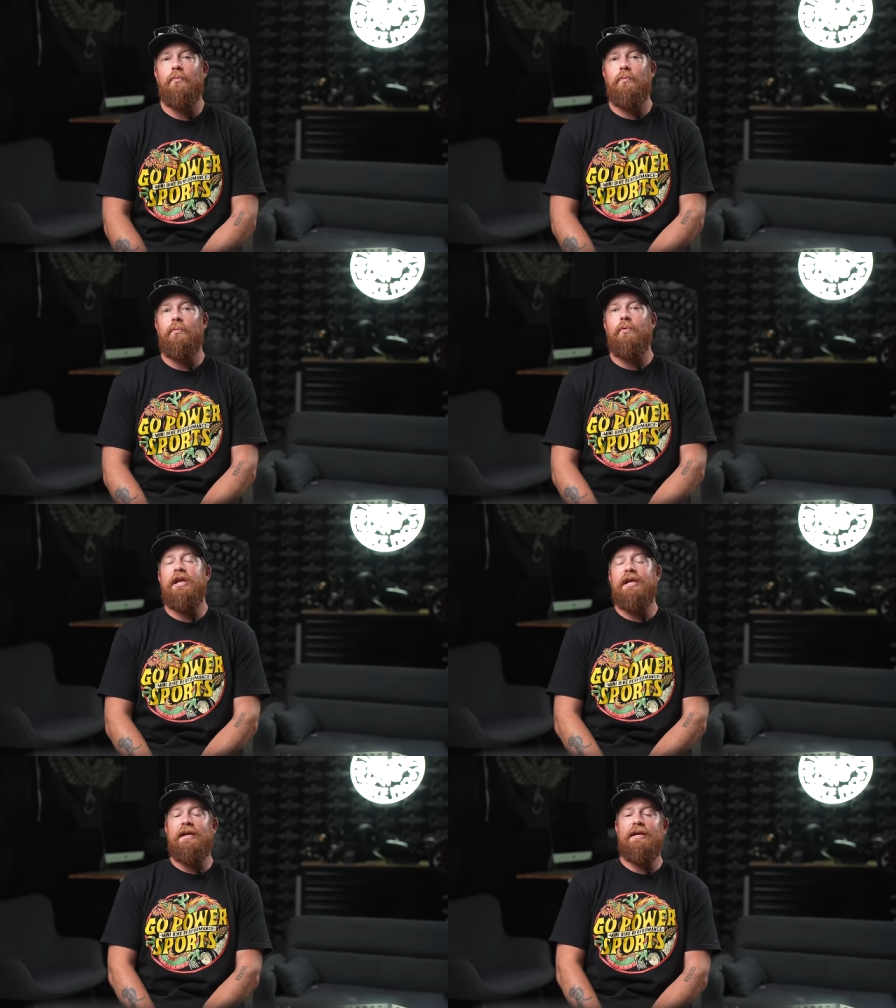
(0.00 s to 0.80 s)

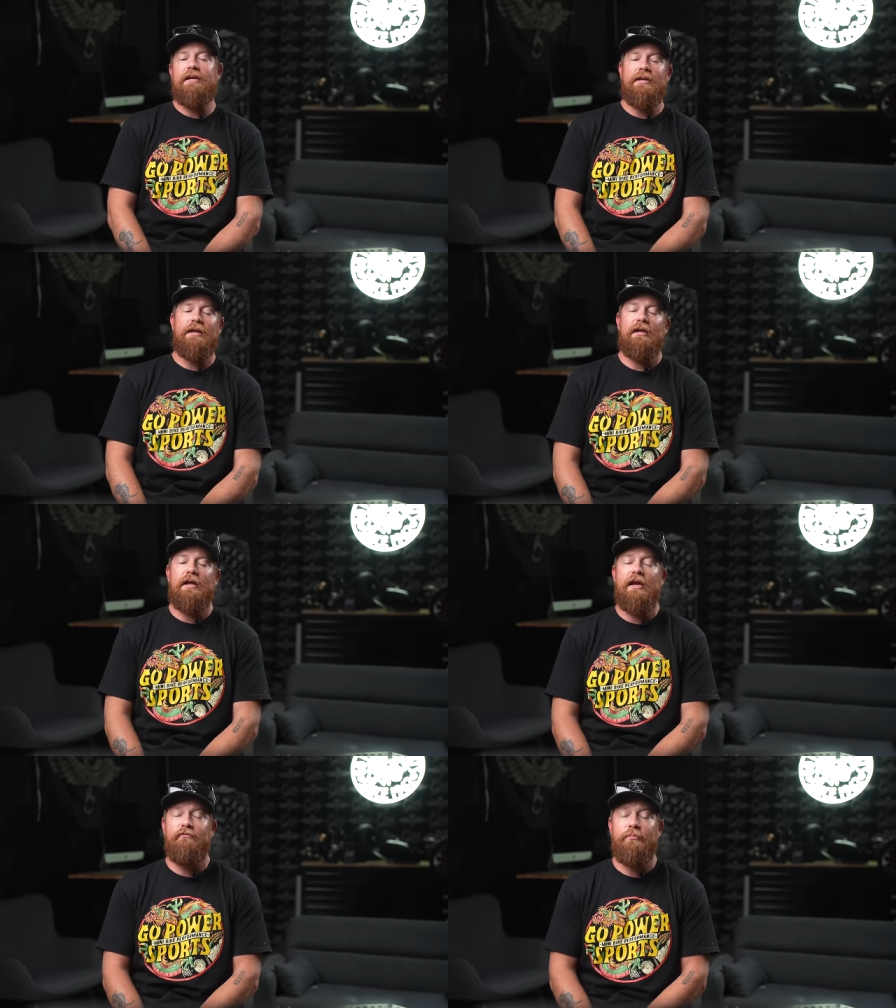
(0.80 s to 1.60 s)
We
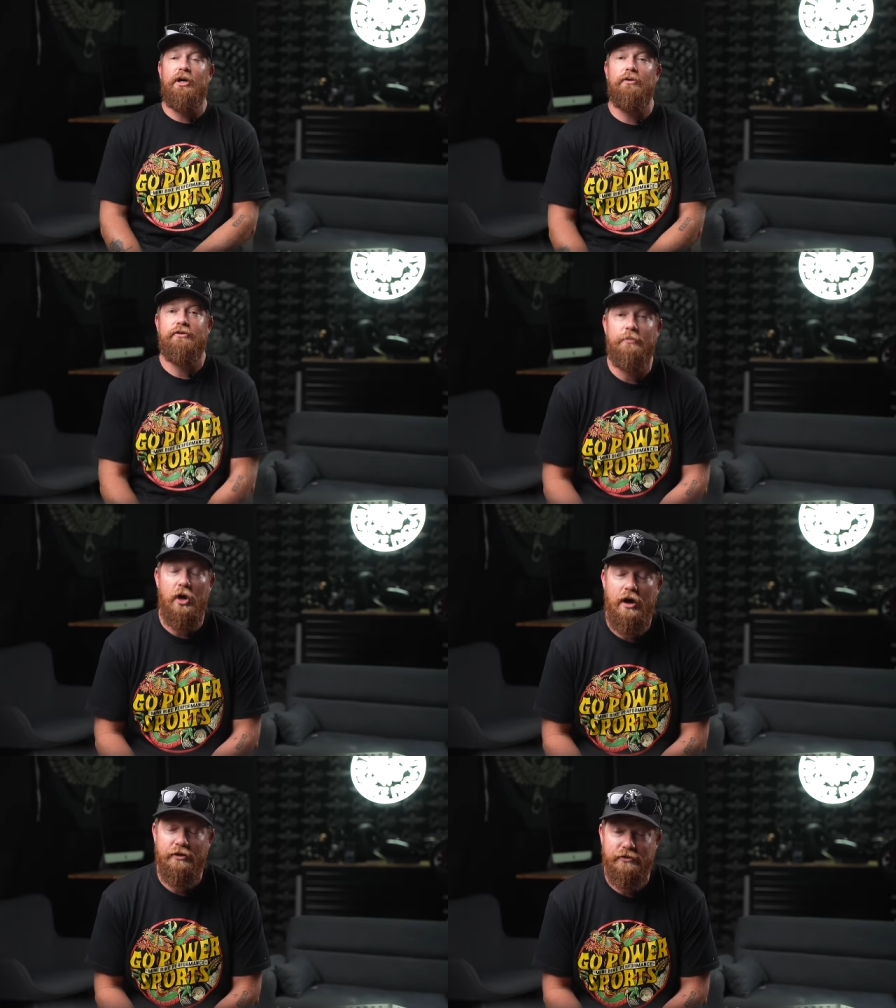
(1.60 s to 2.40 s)
have built some
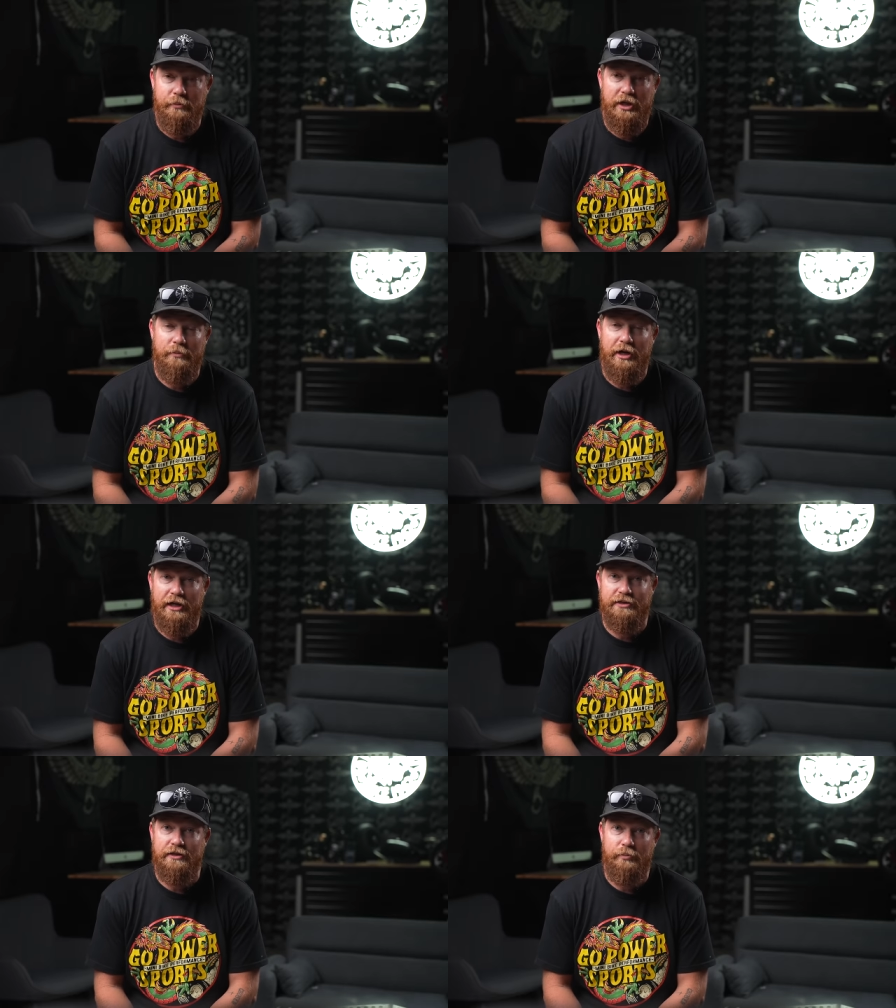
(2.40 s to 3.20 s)
awesome mini
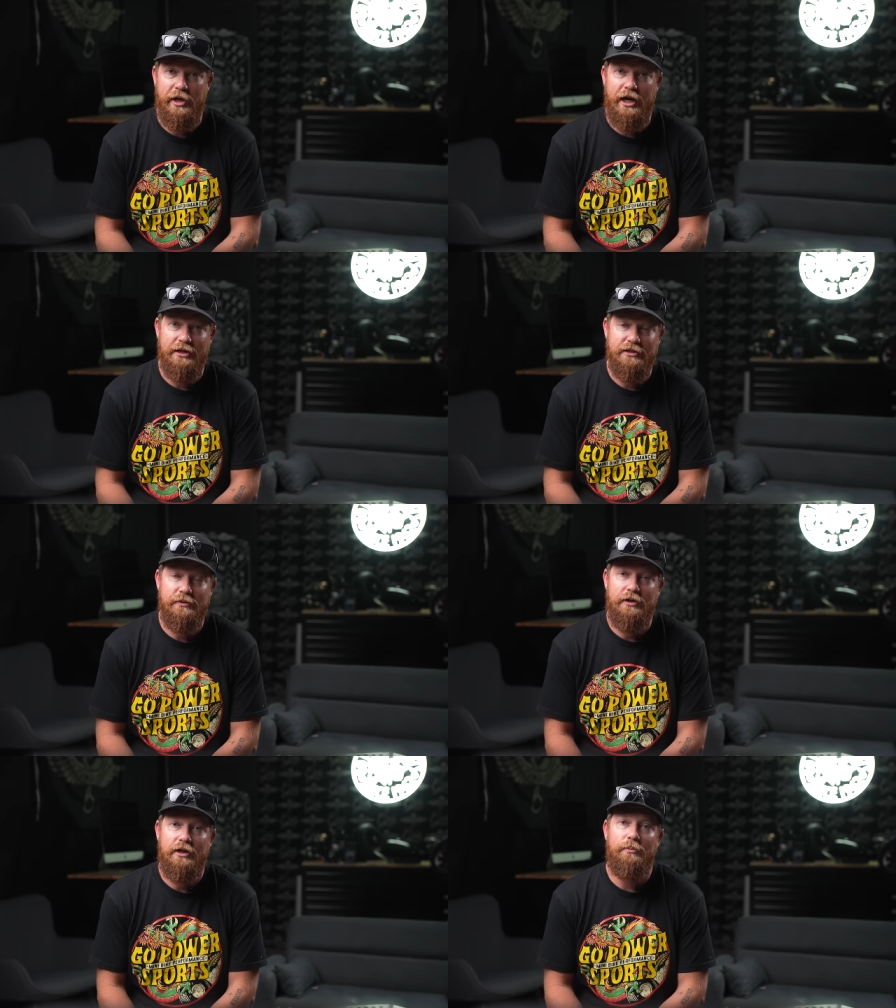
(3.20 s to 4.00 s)
bikes in the past,
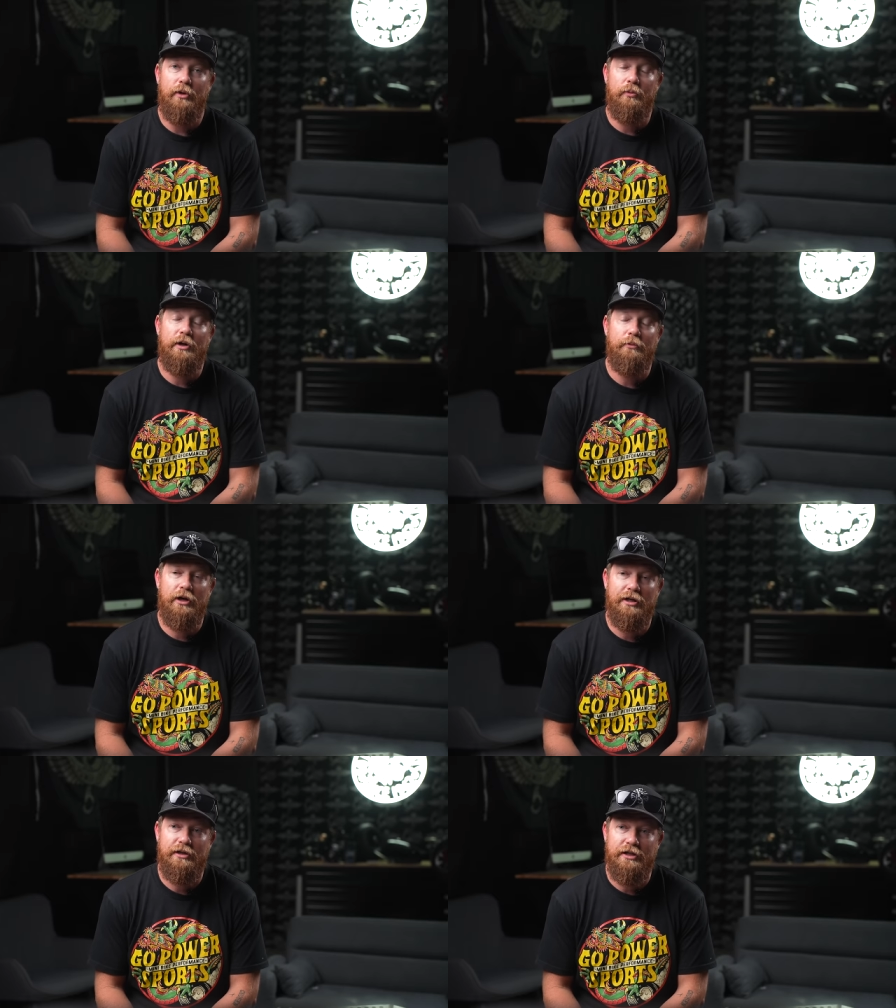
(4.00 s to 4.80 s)
but we
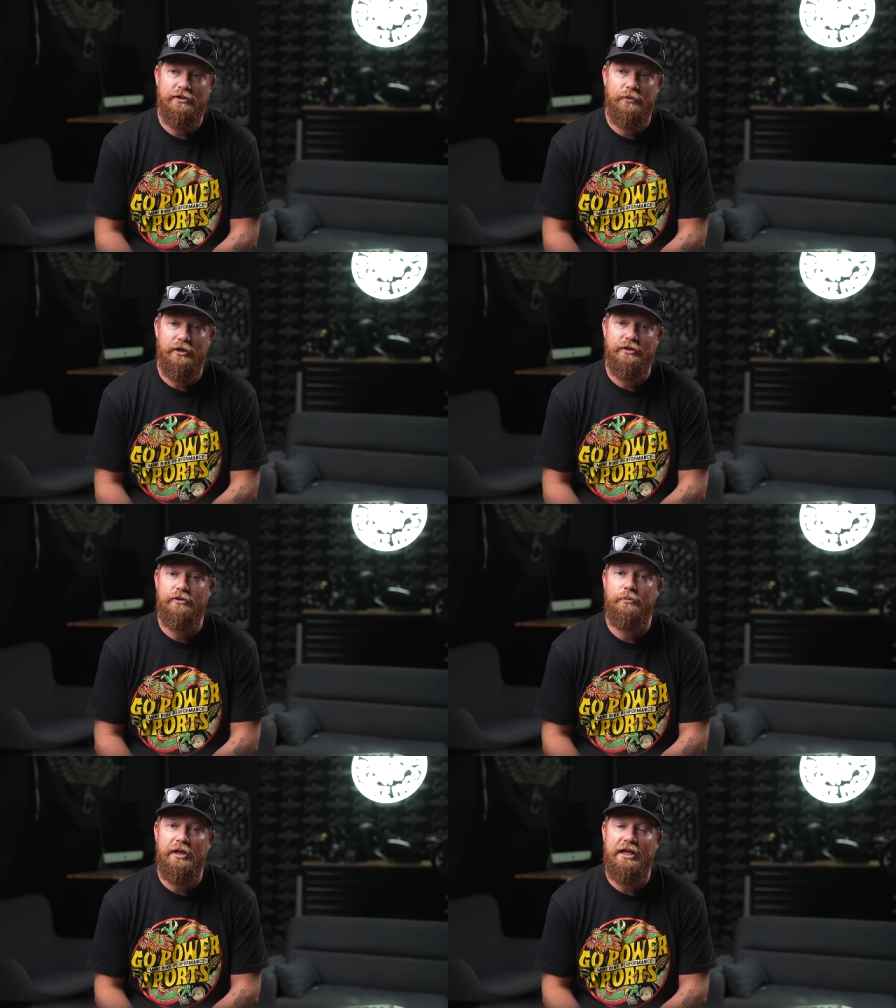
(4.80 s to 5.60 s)
wanted this one
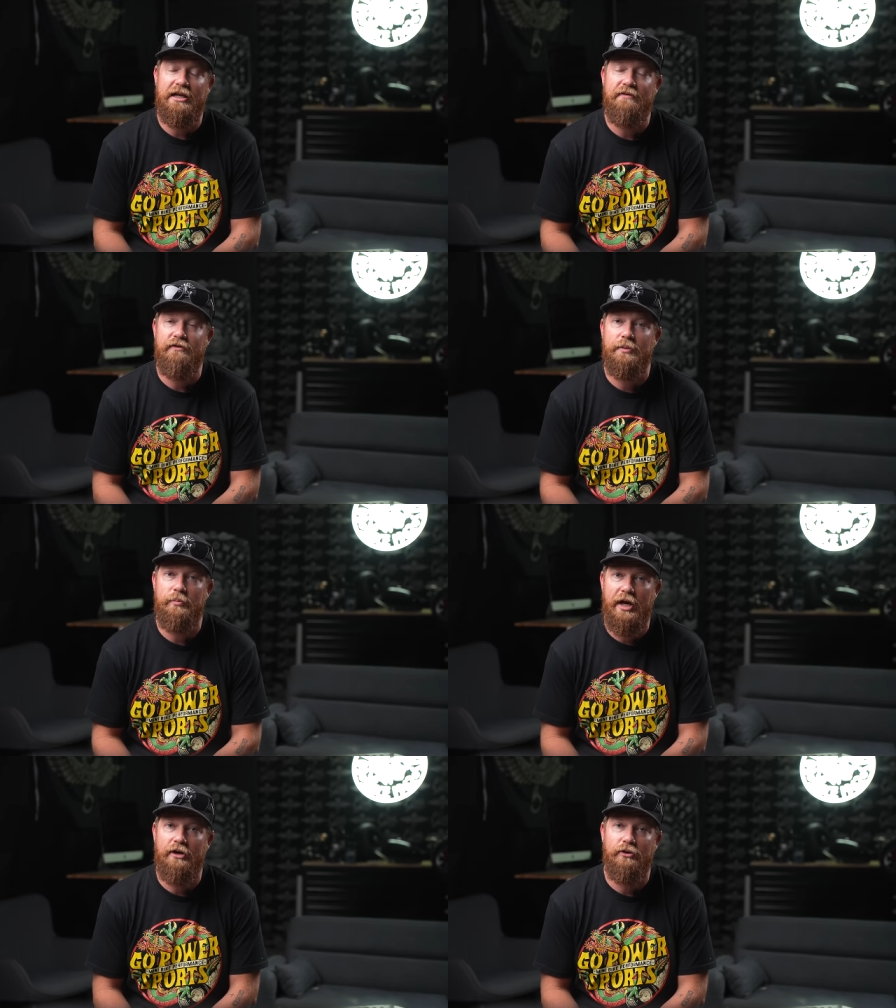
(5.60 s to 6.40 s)
to be even
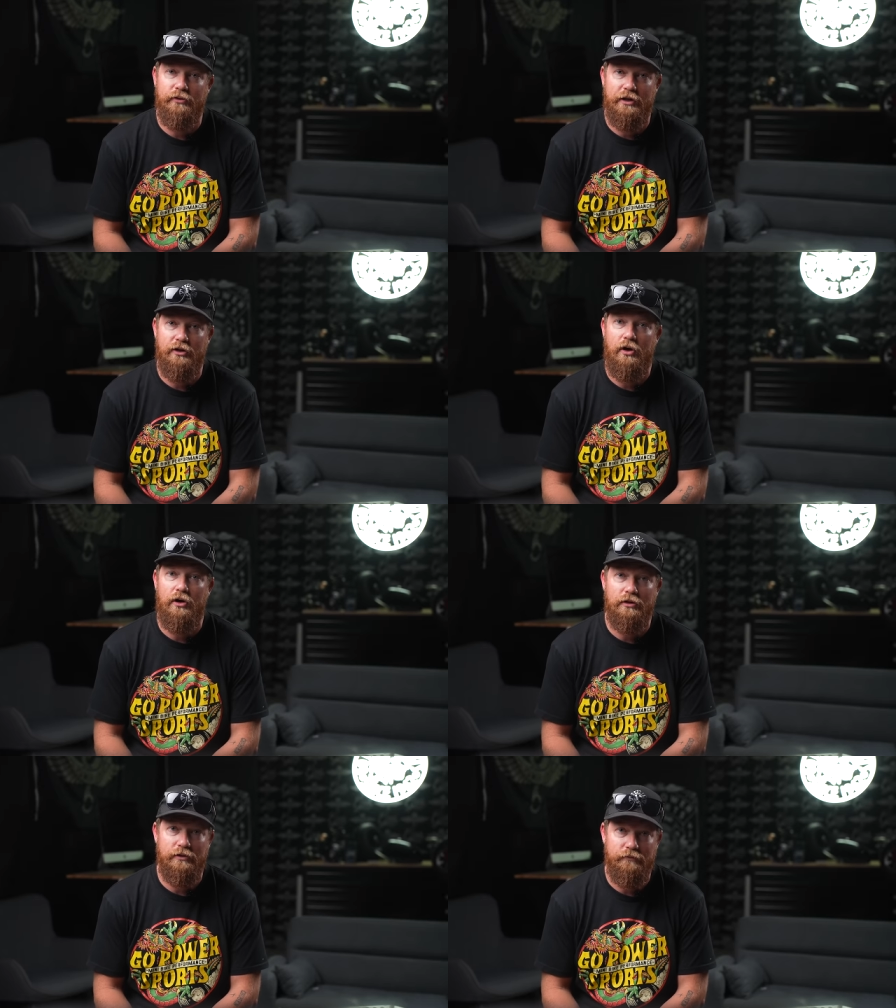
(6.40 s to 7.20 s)
better than
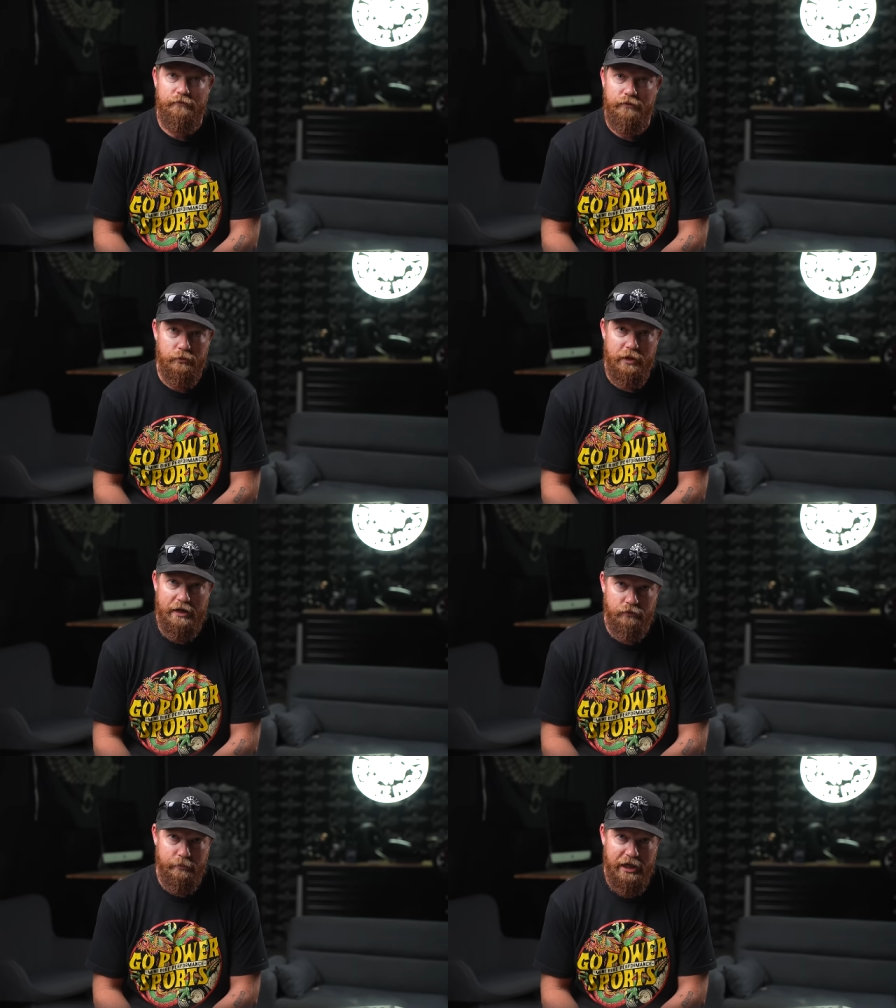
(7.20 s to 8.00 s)
all of the
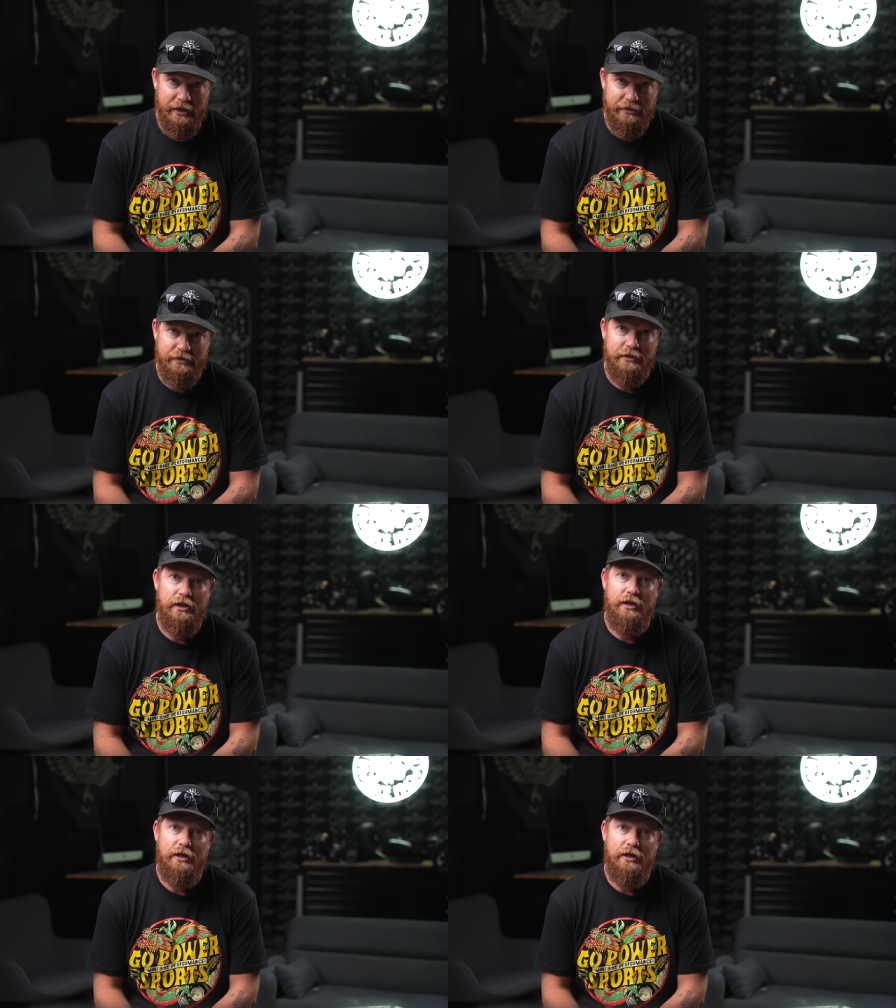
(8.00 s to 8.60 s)
raffle bikes.